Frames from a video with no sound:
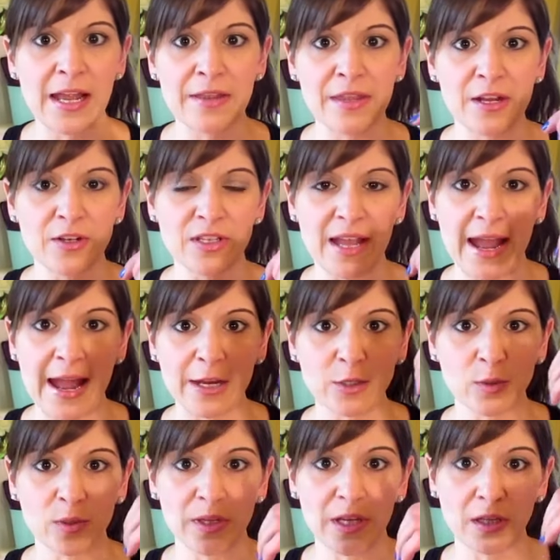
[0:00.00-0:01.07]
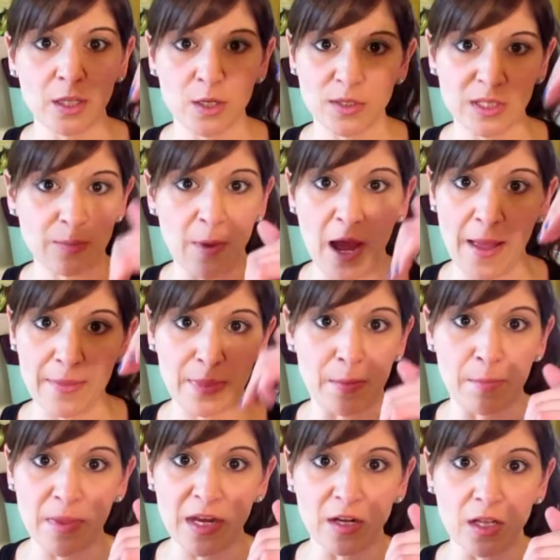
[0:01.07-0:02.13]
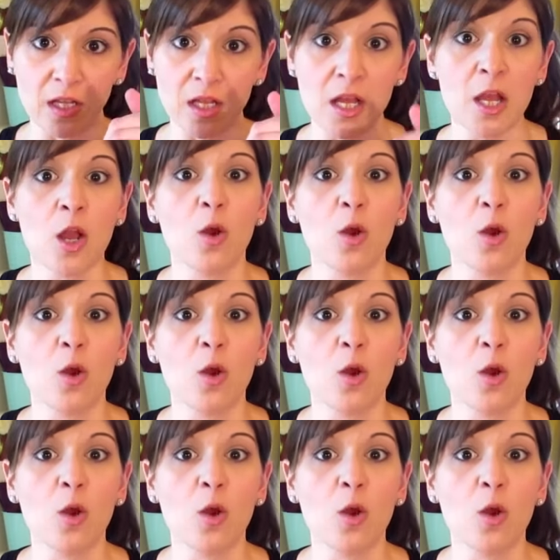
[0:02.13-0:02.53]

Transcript: and there's actually a little spot in the middle